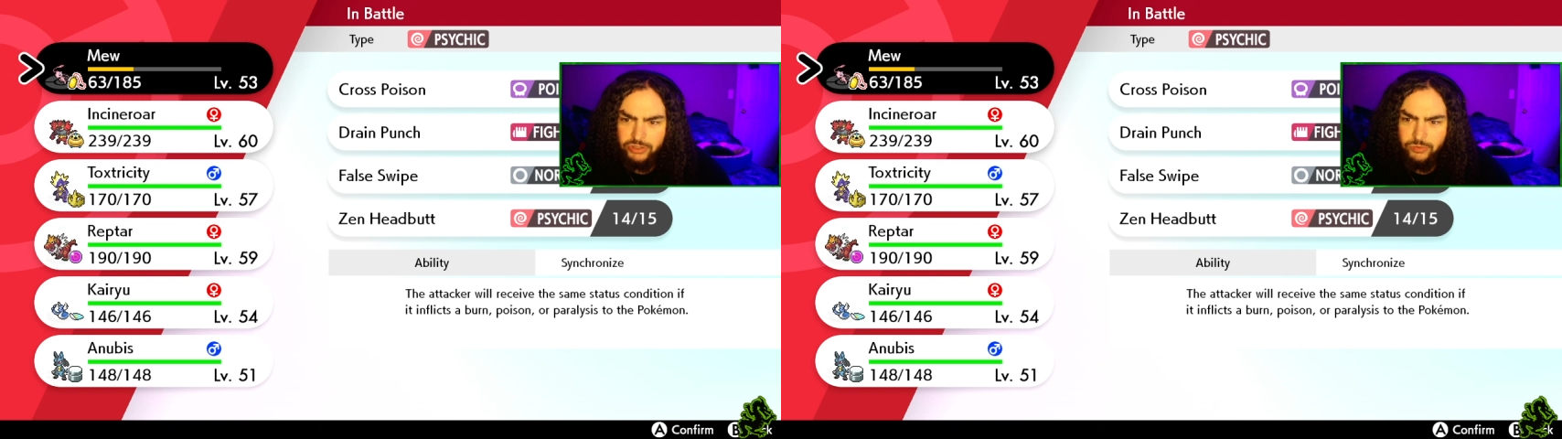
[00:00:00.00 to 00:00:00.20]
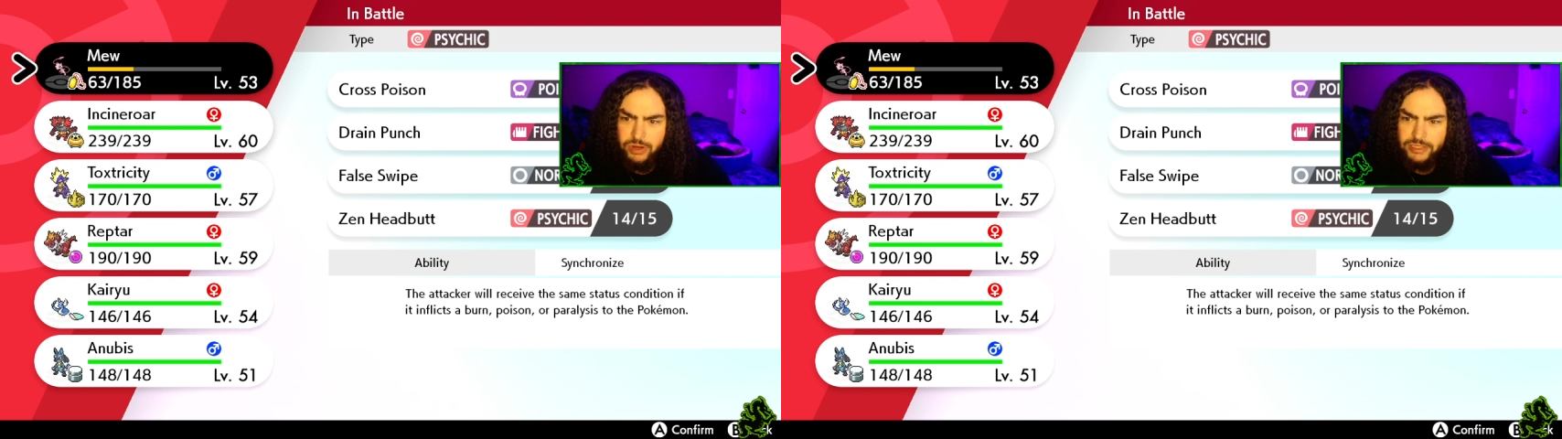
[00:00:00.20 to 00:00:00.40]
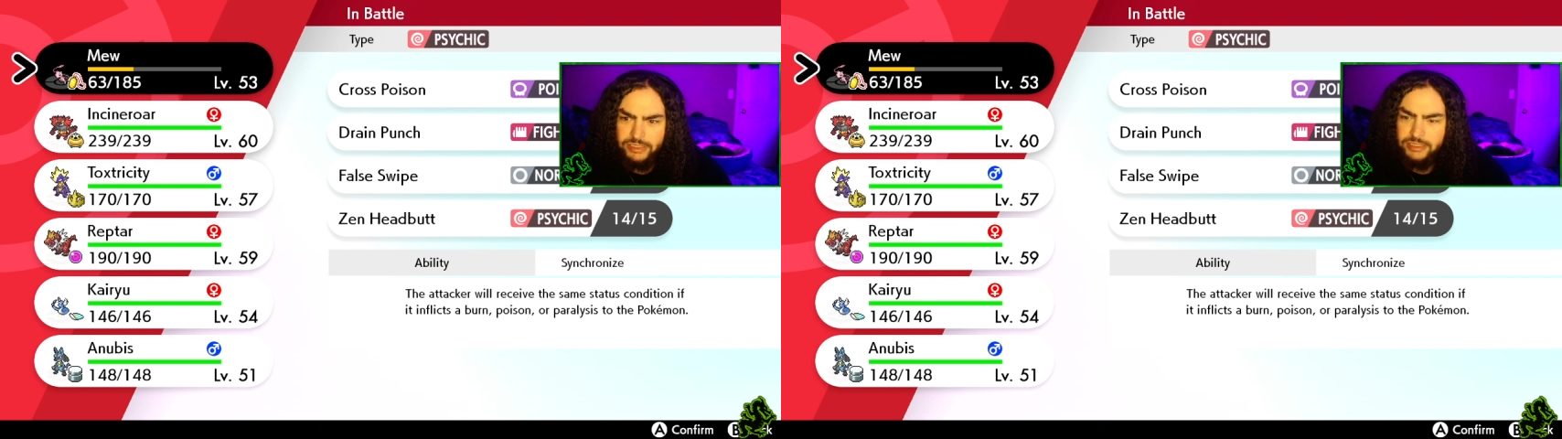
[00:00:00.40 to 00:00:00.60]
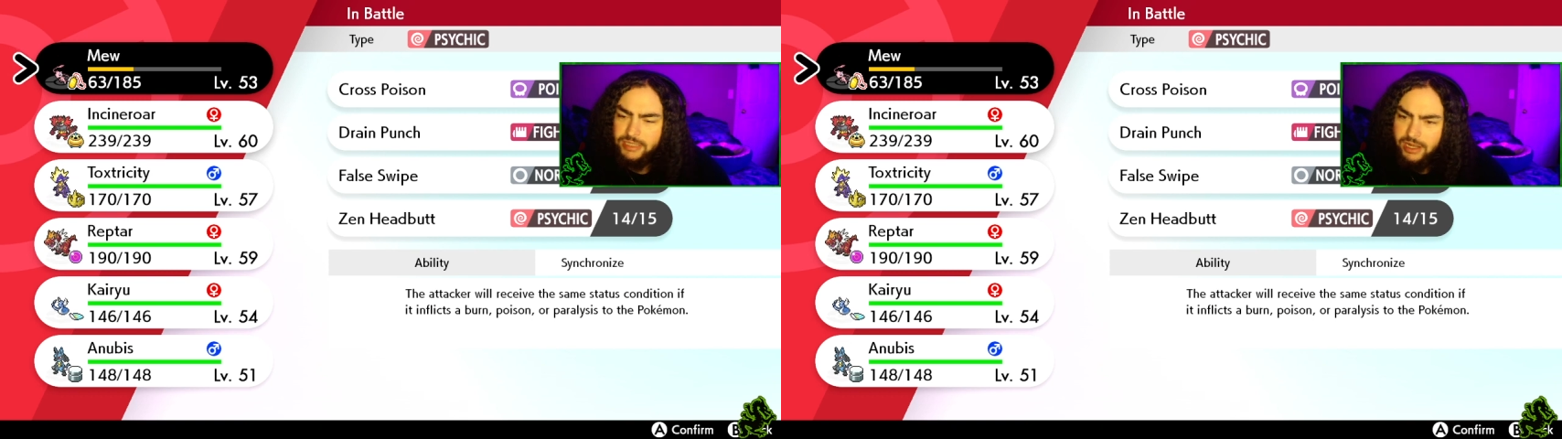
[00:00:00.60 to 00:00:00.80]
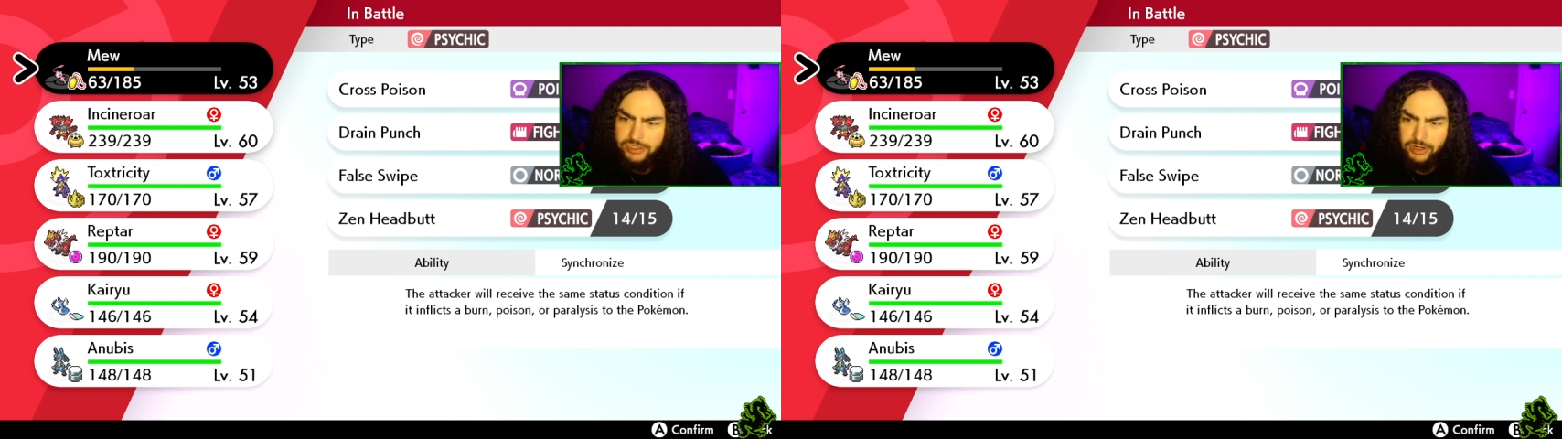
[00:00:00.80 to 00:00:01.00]
was. It's
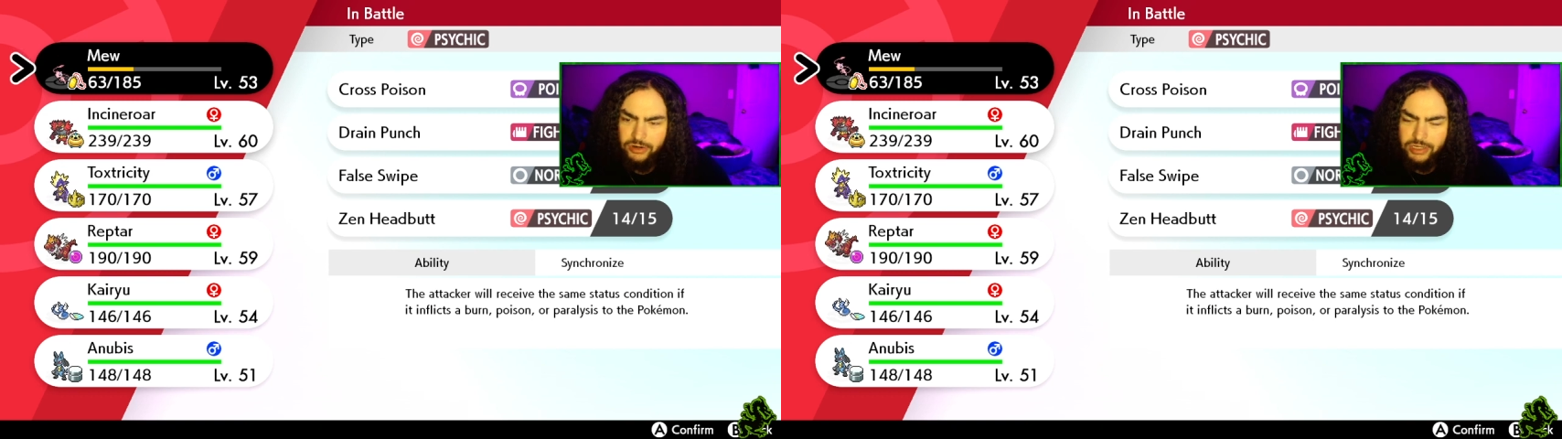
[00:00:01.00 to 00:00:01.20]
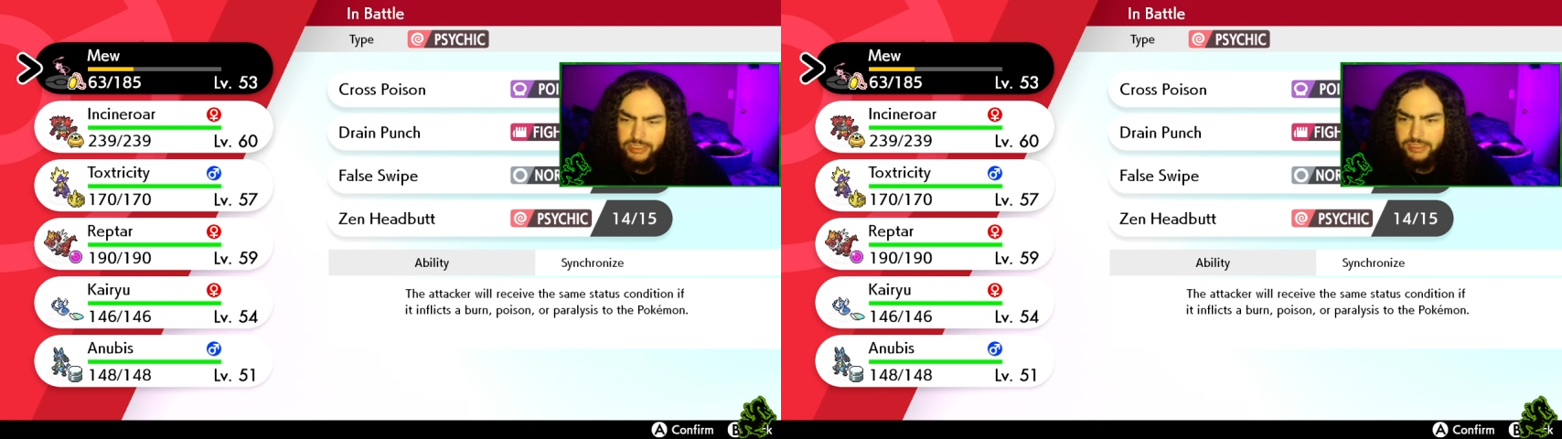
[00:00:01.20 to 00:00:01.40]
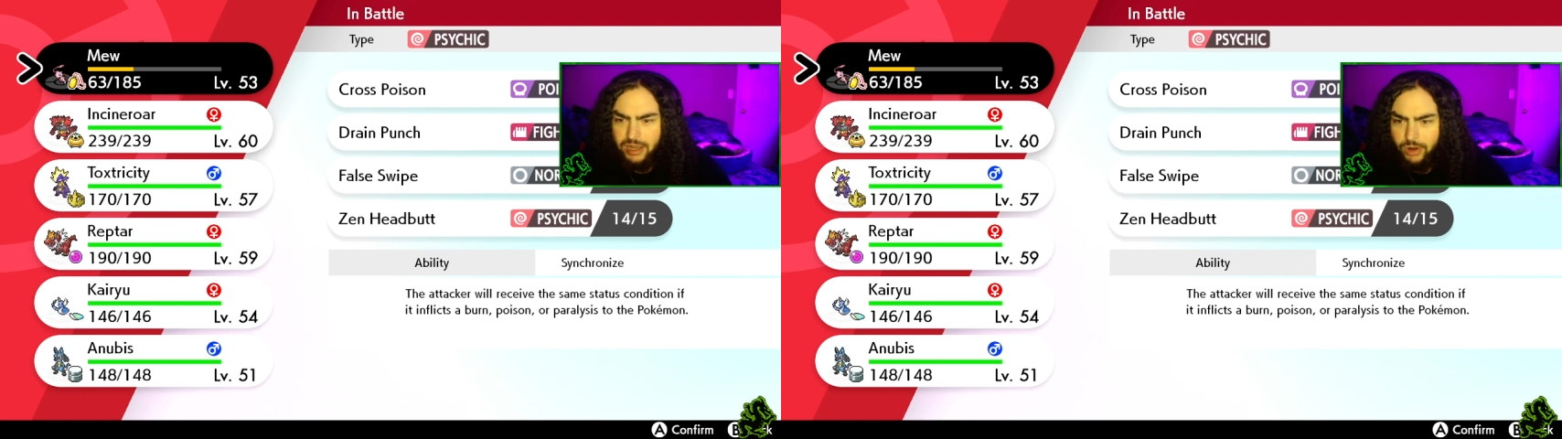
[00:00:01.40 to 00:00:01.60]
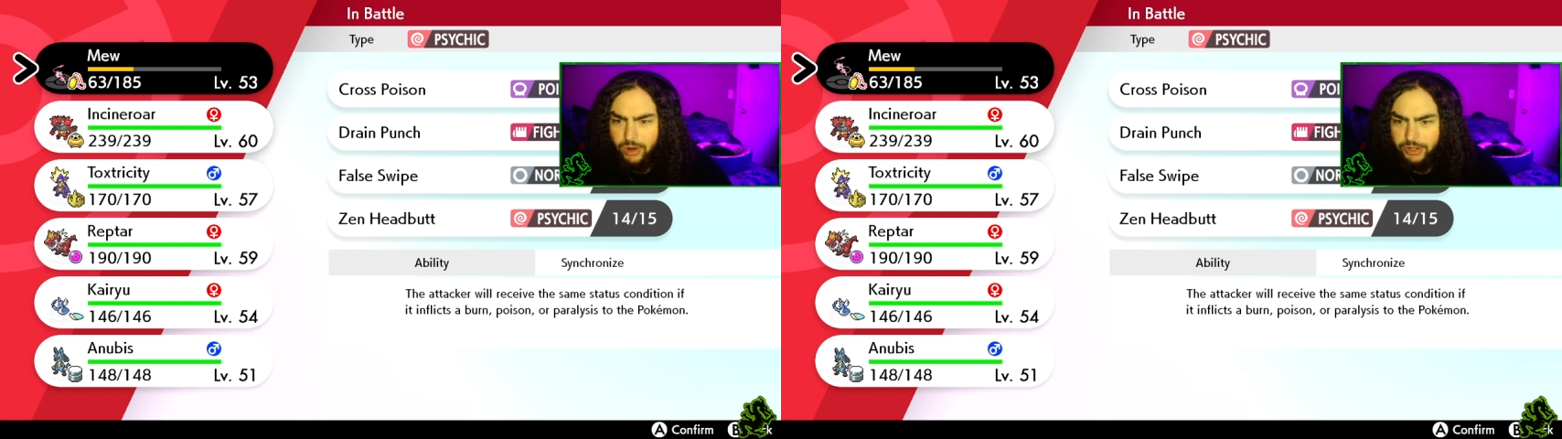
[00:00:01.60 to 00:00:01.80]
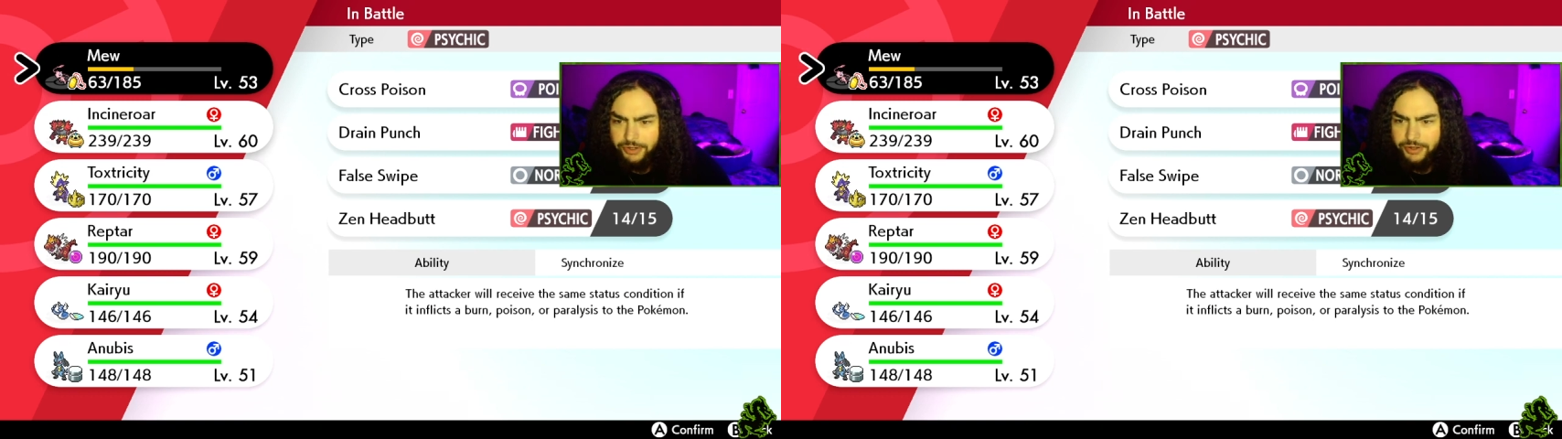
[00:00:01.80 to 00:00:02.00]
not dark, it's not
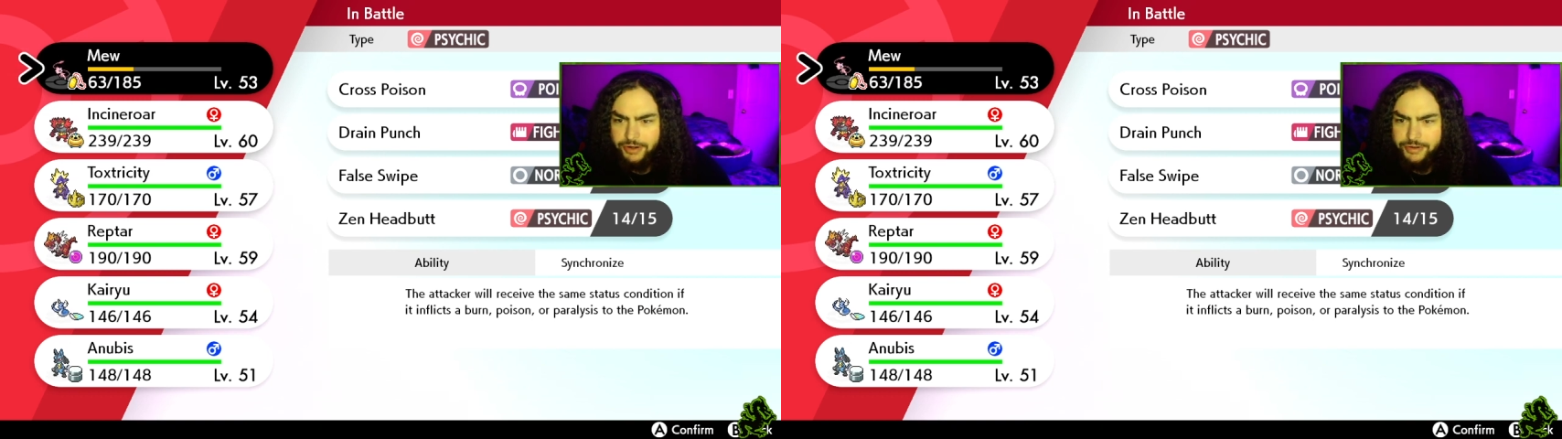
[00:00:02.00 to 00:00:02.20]
water.